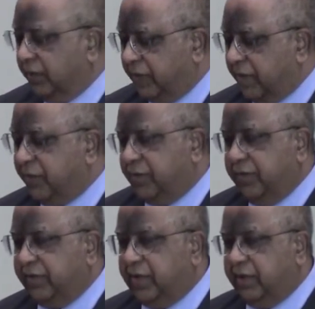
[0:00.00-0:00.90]
some
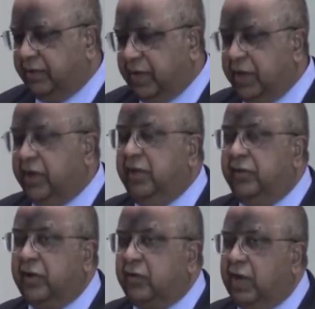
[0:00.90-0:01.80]
students, 80
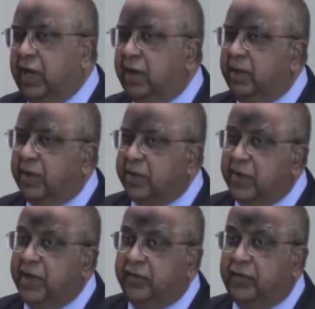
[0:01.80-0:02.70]
is required, but
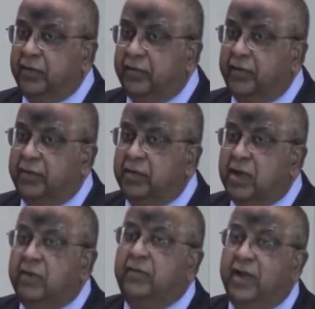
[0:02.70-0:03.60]
many students do
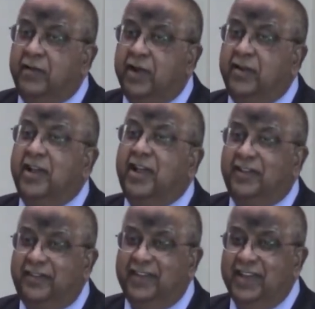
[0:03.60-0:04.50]
500
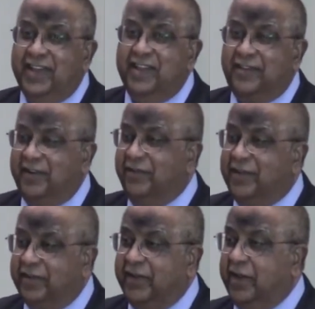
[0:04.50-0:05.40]
hours instead of
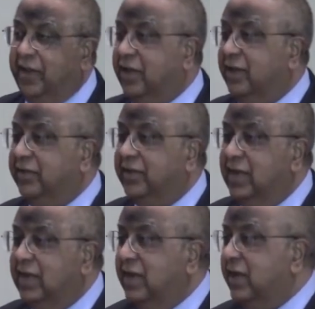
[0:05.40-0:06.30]
just 80 hours.
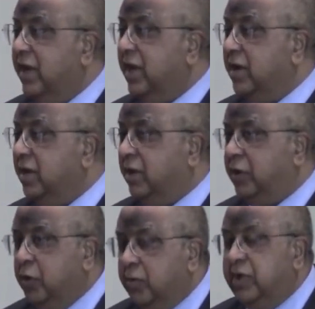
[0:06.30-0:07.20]
And
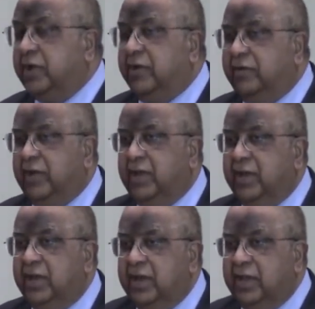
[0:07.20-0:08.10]

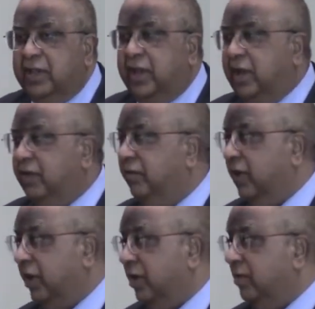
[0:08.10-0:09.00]
cumulatively, they have
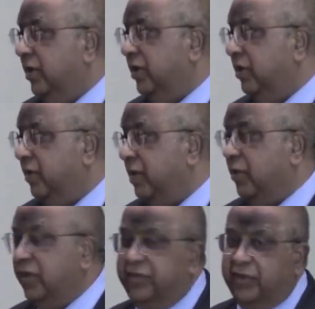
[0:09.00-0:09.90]
accumulated
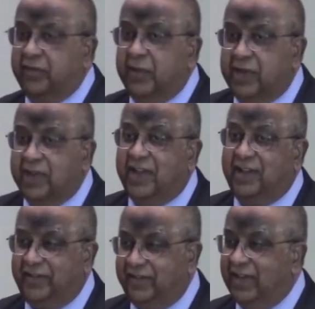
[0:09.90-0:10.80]
1.6 million
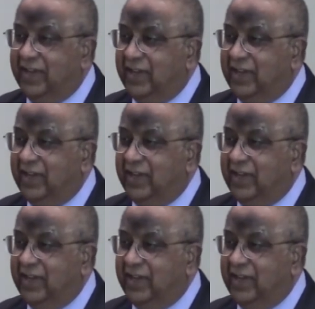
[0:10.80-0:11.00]
hours.